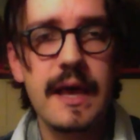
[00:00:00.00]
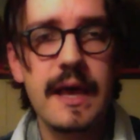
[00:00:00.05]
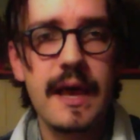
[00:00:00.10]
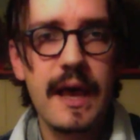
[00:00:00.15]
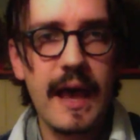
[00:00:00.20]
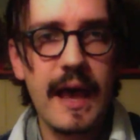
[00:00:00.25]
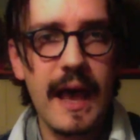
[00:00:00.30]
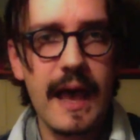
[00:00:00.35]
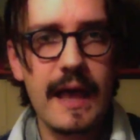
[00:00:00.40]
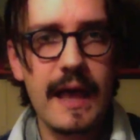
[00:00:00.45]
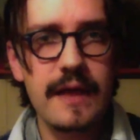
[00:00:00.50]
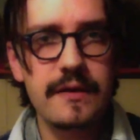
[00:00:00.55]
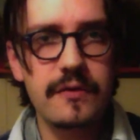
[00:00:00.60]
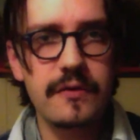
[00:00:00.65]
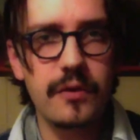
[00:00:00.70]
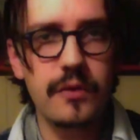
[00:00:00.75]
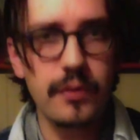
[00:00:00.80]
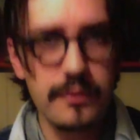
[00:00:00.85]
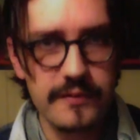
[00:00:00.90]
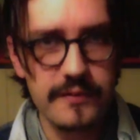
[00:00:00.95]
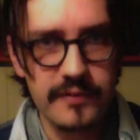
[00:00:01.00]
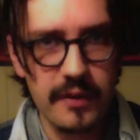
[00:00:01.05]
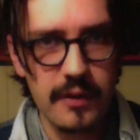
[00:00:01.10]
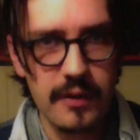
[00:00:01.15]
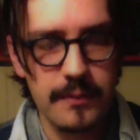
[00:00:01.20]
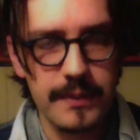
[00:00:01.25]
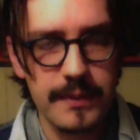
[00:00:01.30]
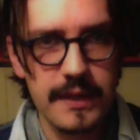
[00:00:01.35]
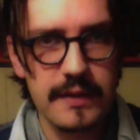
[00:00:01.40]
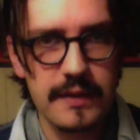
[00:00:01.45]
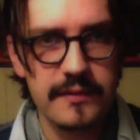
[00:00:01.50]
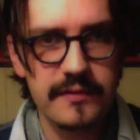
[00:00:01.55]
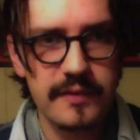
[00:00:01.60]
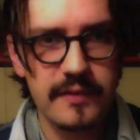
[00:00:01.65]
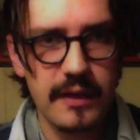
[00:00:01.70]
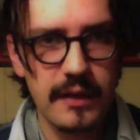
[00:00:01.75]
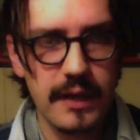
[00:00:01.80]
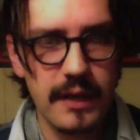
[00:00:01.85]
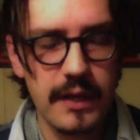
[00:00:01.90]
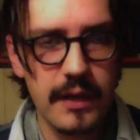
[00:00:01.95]
and also because
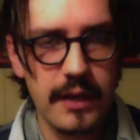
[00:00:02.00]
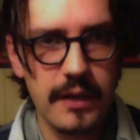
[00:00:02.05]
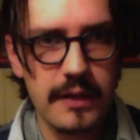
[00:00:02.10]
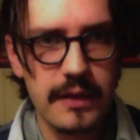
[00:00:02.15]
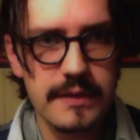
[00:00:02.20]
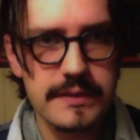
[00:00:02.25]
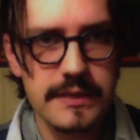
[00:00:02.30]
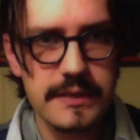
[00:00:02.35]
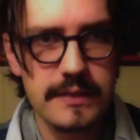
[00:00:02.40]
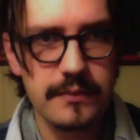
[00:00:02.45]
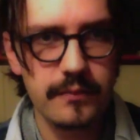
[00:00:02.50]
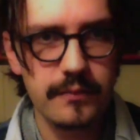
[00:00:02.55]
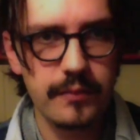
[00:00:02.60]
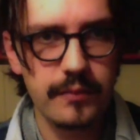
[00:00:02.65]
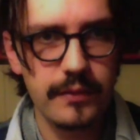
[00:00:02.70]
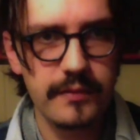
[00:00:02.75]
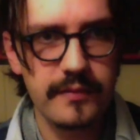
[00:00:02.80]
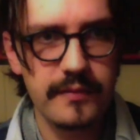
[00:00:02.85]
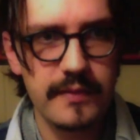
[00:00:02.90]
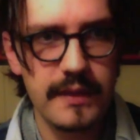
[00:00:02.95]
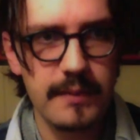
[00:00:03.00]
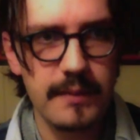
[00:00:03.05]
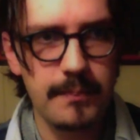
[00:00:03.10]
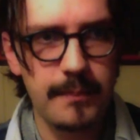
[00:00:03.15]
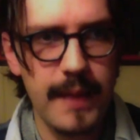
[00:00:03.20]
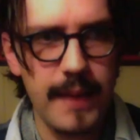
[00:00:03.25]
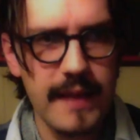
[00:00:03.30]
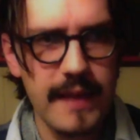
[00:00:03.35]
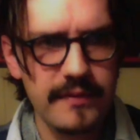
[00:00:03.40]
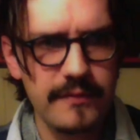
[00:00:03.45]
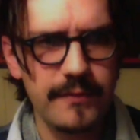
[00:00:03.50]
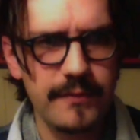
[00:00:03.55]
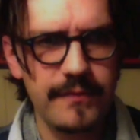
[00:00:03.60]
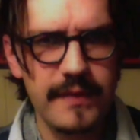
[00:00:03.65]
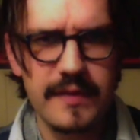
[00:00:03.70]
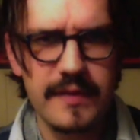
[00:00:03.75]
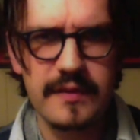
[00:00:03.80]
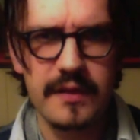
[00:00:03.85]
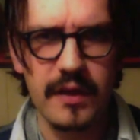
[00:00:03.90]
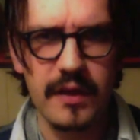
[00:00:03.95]
I heard it was the best
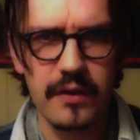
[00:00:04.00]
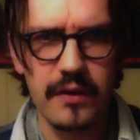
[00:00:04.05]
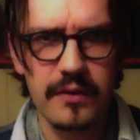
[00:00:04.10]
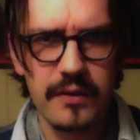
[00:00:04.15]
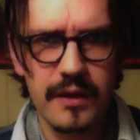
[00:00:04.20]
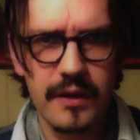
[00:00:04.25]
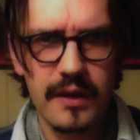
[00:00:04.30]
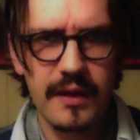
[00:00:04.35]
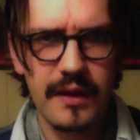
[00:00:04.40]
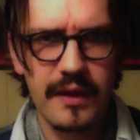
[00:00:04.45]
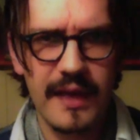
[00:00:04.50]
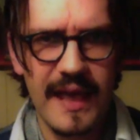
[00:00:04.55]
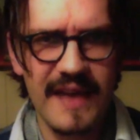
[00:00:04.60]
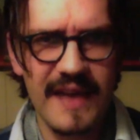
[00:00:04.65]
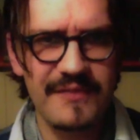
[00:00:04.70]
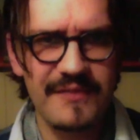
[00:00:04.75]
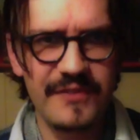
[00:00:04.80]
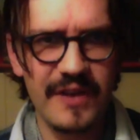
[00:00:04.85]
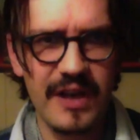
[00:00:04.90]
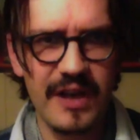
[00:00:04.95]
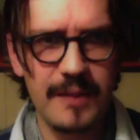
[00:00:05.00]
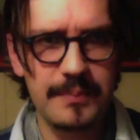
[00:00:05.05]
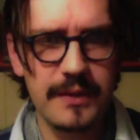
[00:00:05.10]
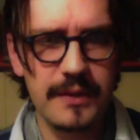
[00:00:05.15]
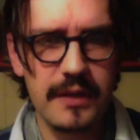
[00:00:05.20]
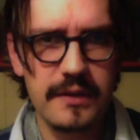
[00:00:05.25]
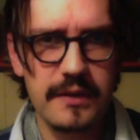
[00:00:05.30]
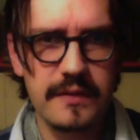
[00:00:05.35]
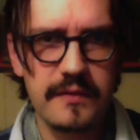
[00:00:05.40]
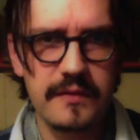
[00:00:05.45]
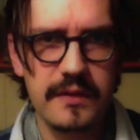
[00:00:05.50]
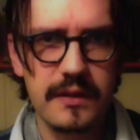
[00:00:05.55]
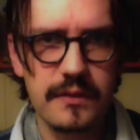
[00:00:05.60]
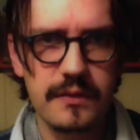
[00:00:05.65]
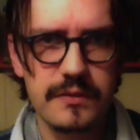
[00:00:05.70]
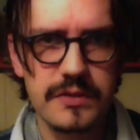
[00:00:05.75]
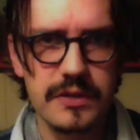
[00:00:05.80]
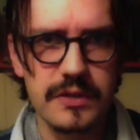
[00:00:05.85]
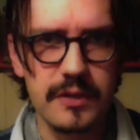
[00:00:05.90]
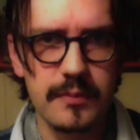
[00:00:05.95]
video ever uploaded to
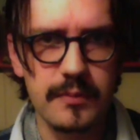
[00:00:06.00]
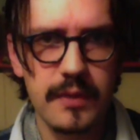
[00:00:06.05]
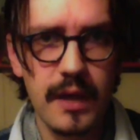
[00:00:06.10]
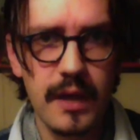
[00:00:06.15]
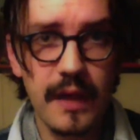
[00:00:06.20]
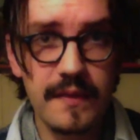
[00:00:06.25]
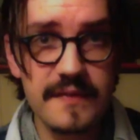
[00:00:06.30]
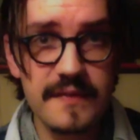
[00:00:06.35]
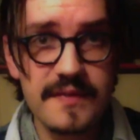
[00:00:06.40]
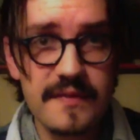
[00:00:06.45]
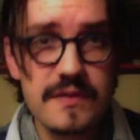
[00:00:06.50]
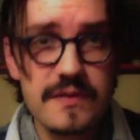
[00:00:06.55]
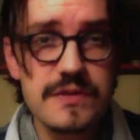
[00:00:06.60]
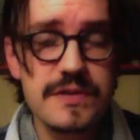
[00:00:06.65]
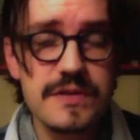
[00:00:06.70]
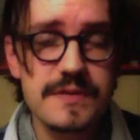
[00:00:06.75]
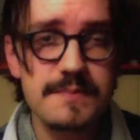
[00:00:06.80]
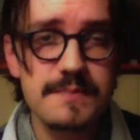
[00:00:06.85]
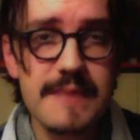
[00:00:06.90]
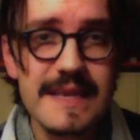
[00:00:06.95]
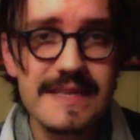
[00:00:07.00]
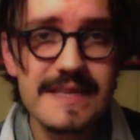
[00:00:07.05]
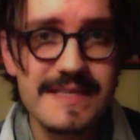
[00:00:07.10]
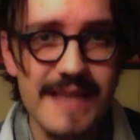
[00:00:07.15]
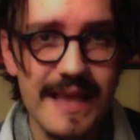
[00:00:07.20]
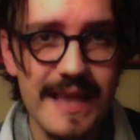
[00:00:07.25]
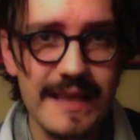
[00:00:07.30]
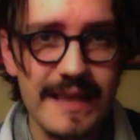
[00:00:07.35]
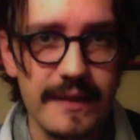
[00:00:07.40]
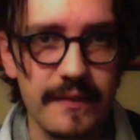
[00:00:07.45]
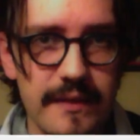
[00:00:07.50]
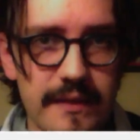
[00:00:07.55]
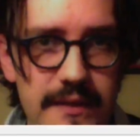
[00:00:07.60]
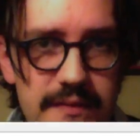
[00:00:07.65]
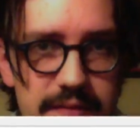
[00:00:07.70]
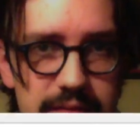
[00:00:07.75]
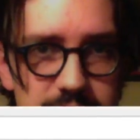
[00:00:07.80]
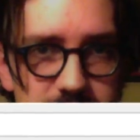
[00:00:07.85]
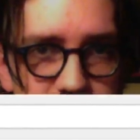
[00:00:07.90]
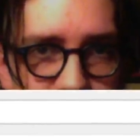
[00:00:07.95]
YouTube. This isn't just me saying this,